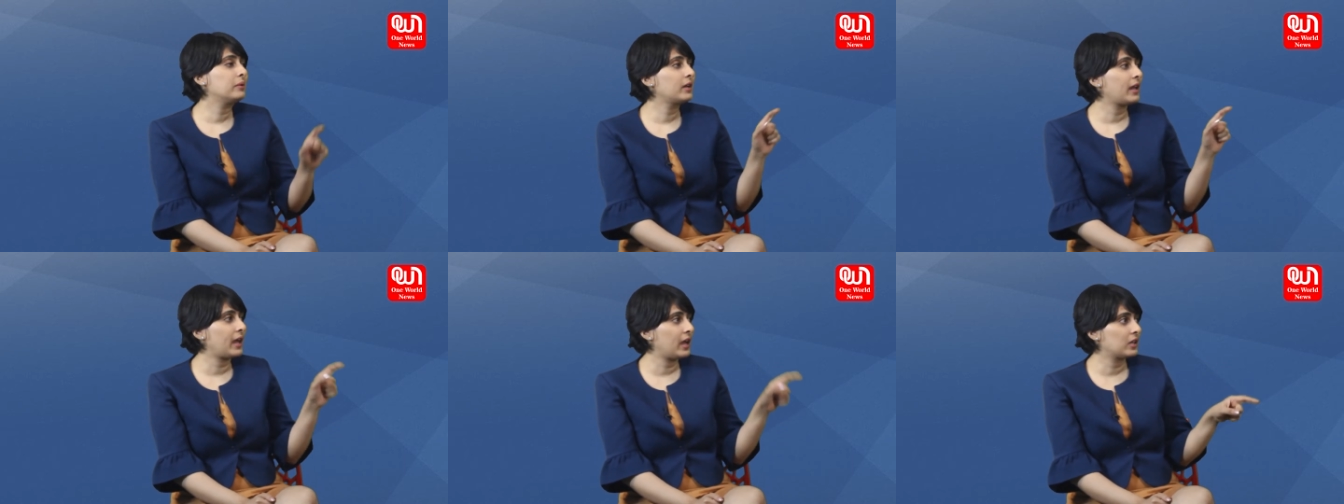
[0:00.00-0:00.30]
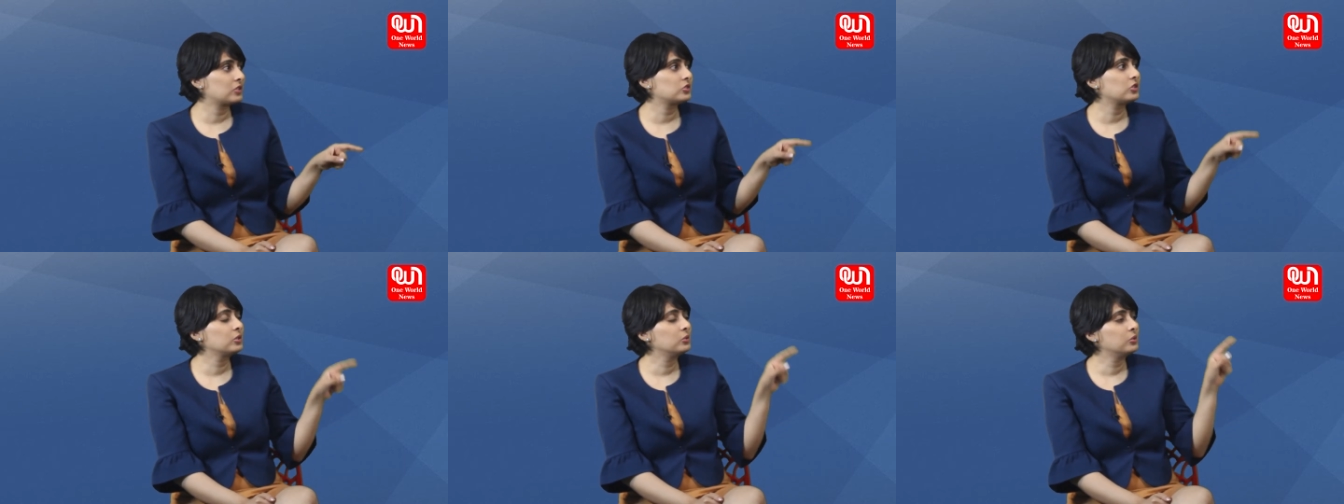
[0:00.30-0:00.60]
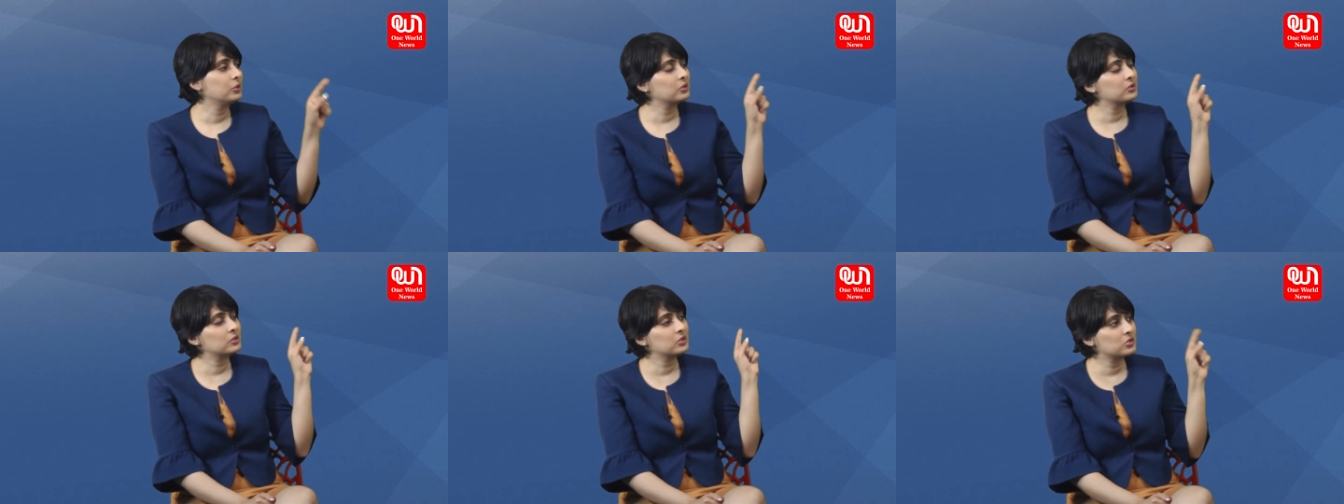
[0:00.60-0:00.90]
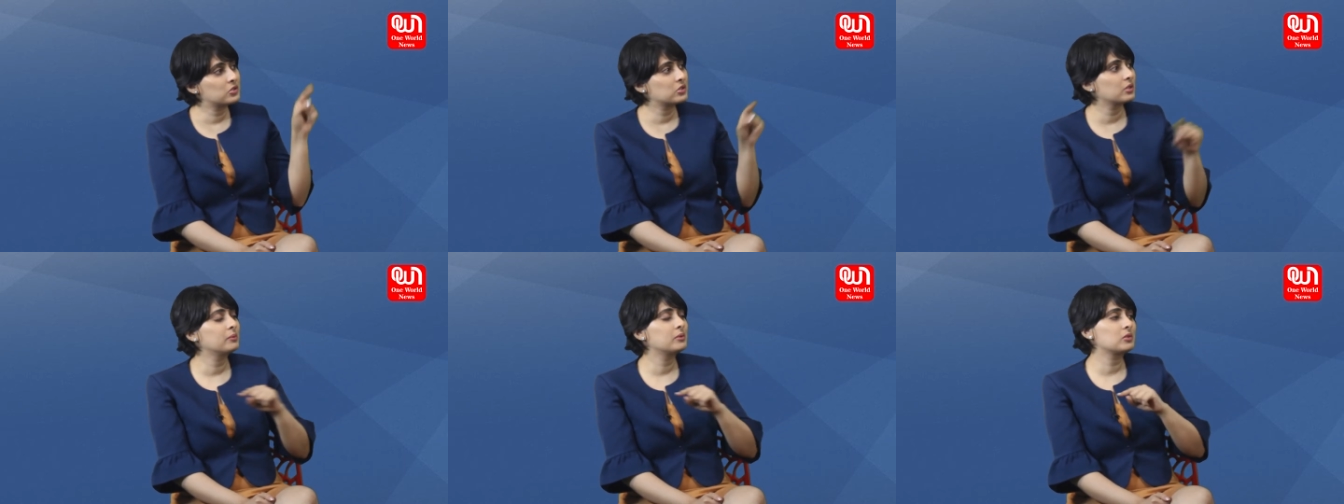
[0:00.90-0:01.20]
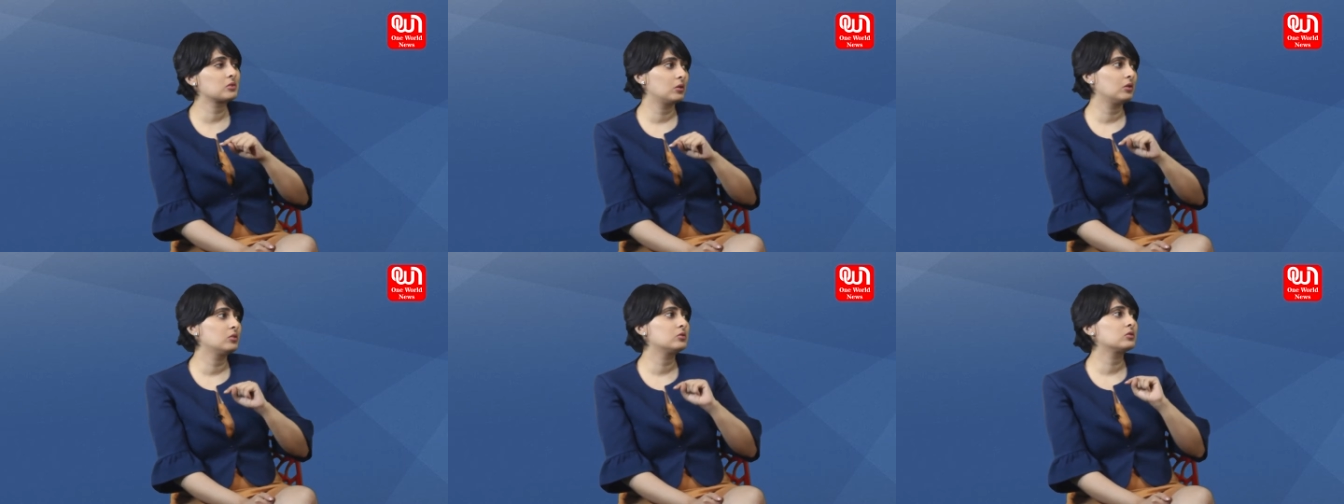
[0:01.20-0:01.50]
but actually going to the gym
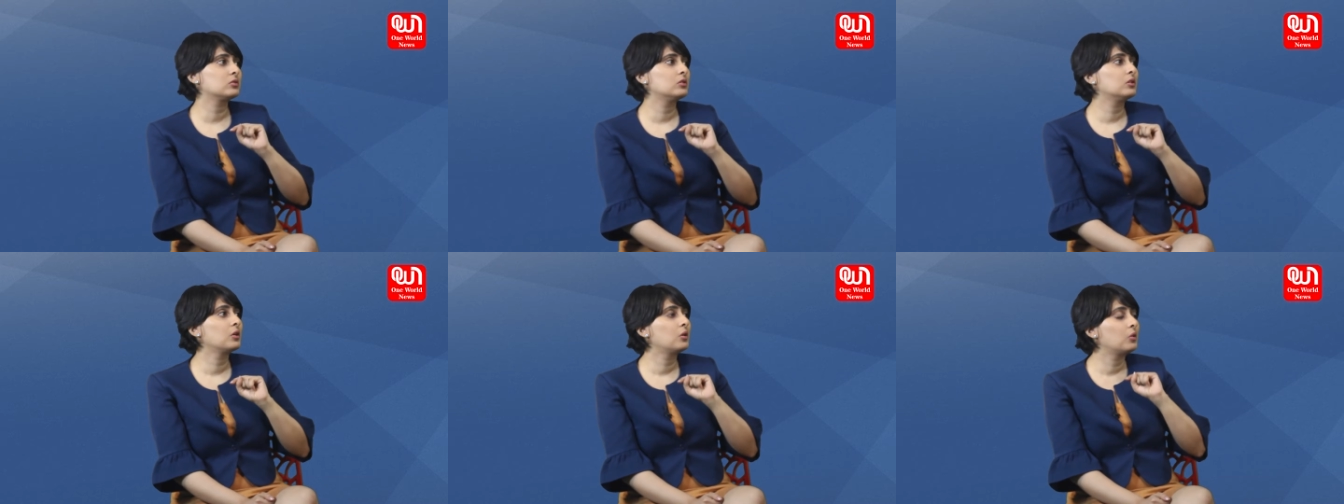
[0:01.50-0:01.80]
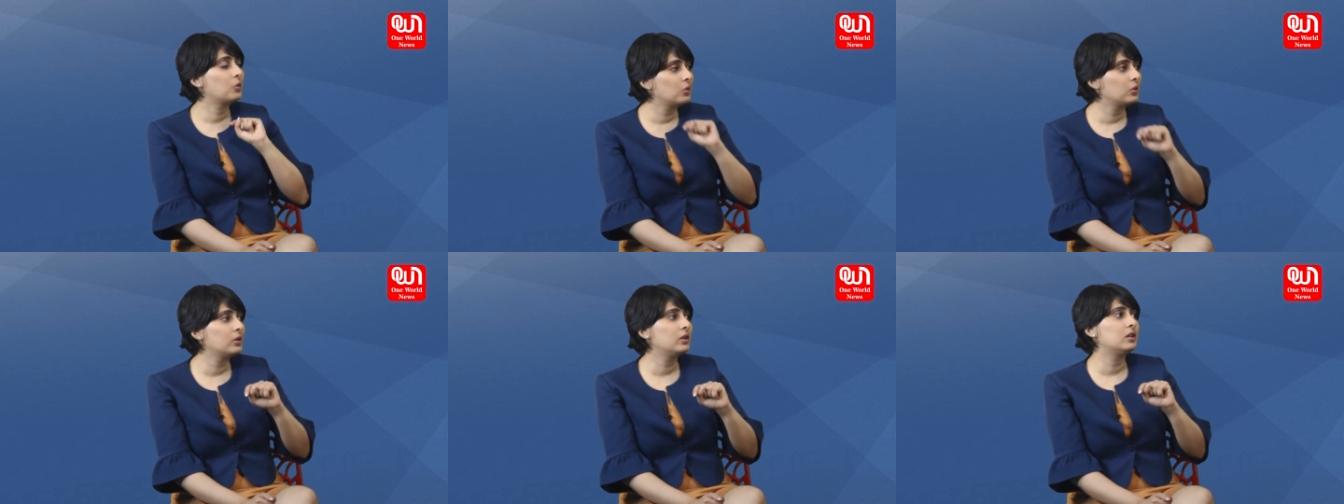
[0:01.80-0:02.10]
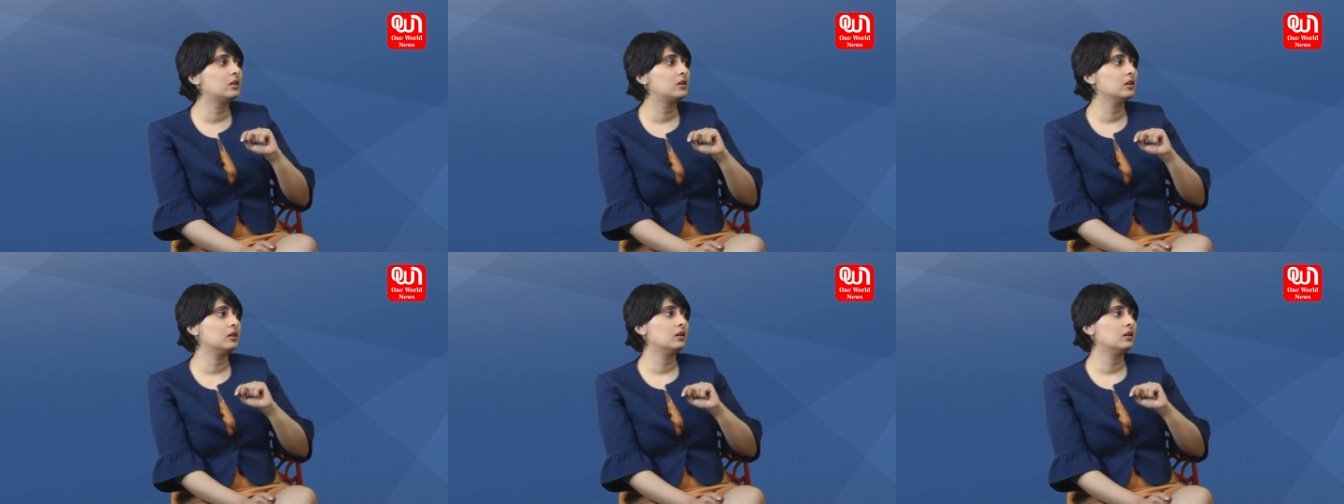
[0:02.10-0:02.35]
is also a good